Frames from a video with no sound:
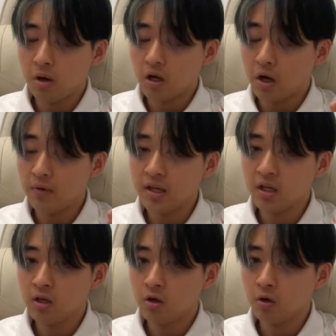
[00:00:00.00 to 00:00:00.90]
But
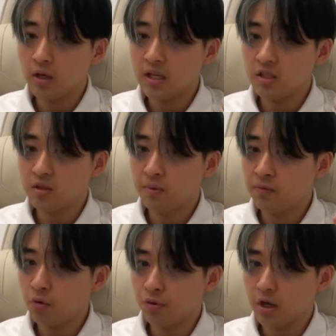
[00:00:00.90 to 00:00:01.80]
Careca got injured
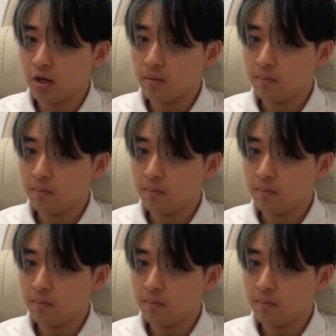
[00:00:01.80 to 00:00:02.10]
before that.